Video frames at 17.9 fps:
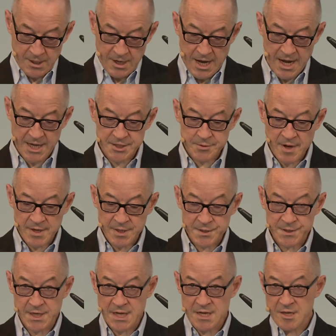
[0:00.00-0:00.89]
Hans
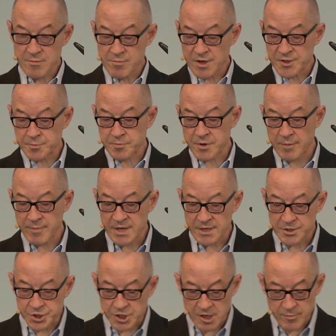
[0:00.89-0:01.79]
Werner Sinn, the most
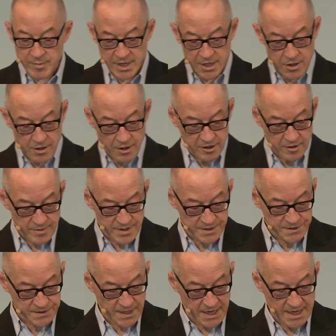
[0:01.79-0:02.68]
prominent German
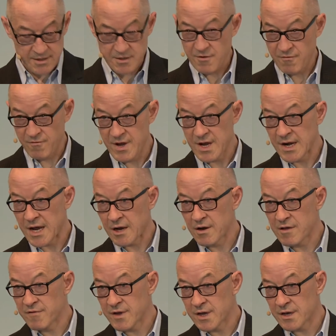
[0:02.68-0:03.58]
economist, said, we are now
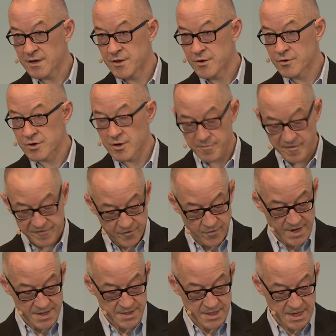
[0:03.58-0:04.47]
living in Europe of
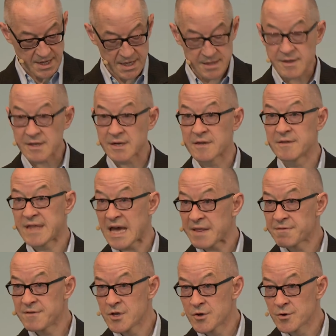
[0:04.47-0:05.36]
28 in a
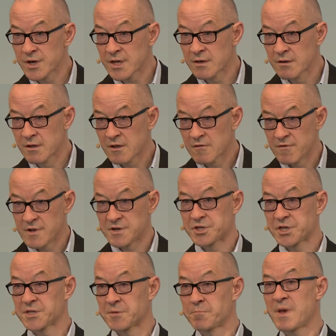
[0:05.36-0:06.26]
debt union. We are
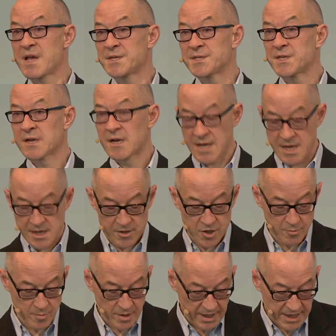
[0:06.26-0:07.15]
just basically
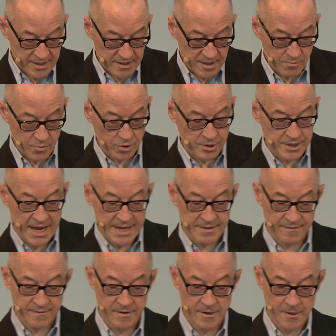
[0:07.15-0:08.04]
accumulating more
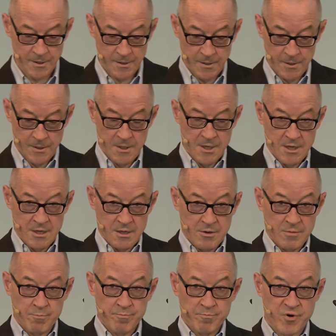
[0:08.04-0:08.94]
debt.
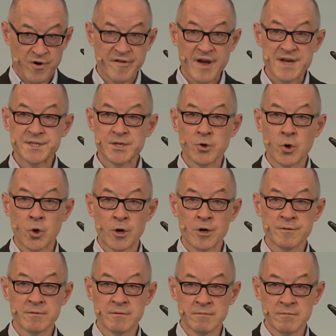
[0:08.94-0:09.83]
Professor
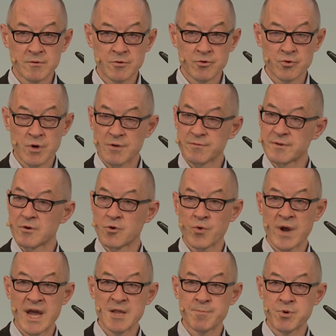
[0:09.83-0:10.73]
Gordon, who wrote the
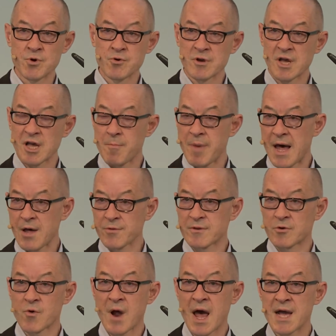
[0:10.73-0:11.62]
great book about
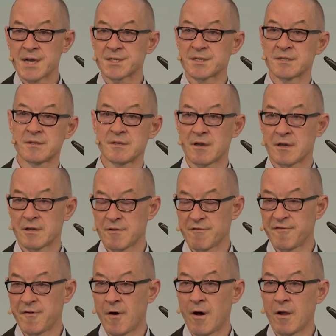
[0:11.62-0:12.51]
the rise and
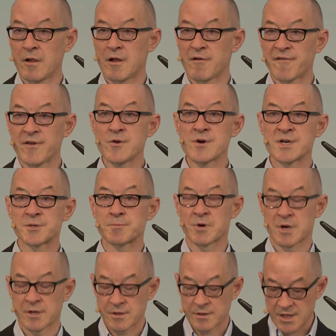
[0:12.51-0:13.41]
the fall of US
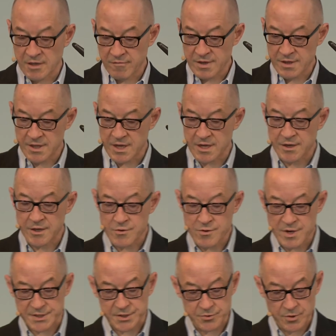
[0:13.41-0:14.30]
productivity and
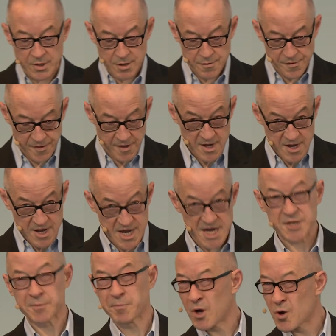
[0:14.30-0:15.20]
US growth,
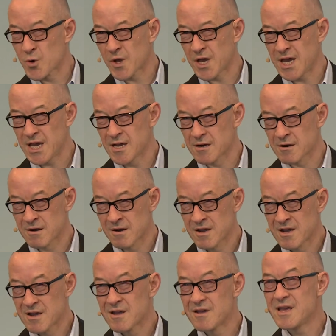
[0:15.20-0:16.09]
he spoke here
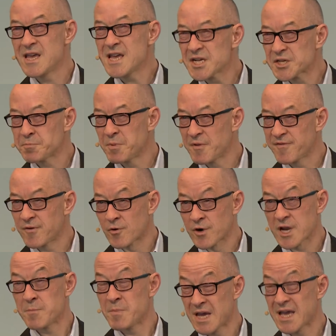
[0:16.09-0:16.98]
years
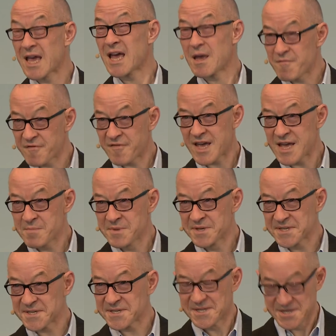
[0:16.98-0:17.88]
before he became
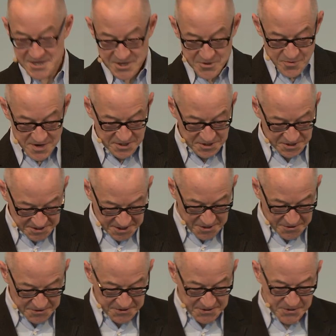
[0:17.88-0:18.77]
famous, which is
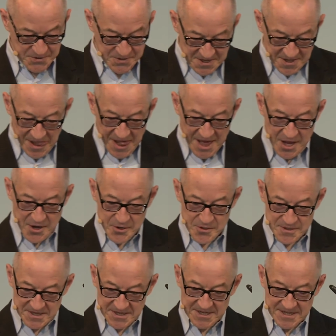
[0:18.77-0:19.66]
also a
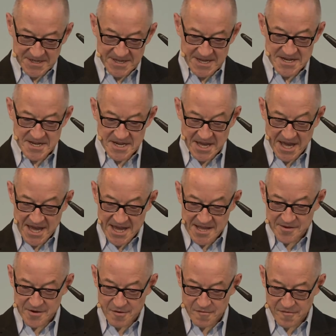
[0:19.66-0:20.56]
good
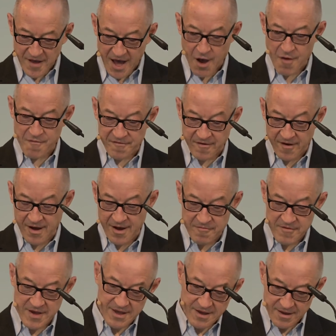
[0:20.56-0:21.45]
indicator of how
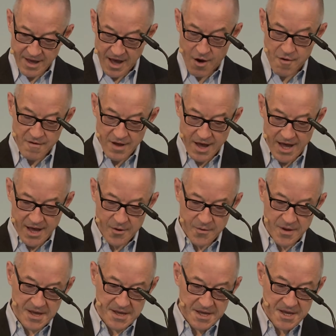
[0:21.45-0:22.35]
far we
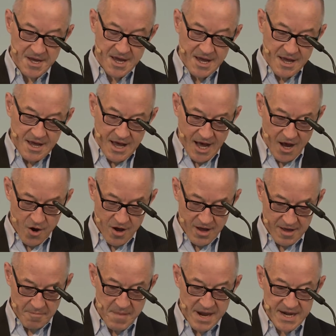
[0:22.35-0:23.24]
are,
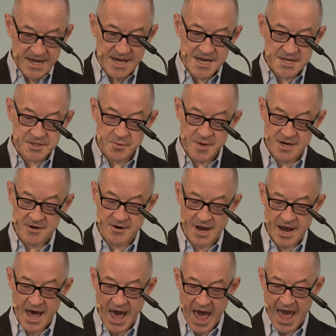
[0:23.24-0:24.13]
how many years we are
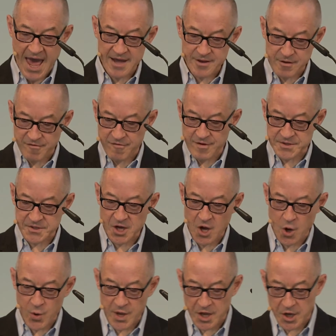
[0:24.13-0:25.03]
ahead of what's
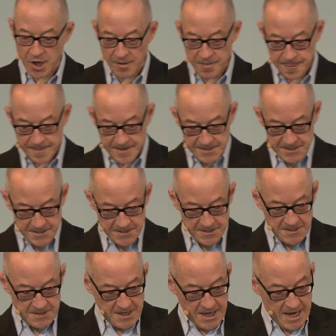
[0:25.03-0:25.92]
going on.
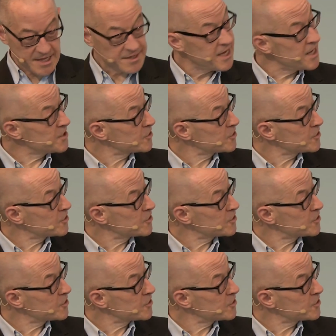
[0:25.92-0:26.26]
And he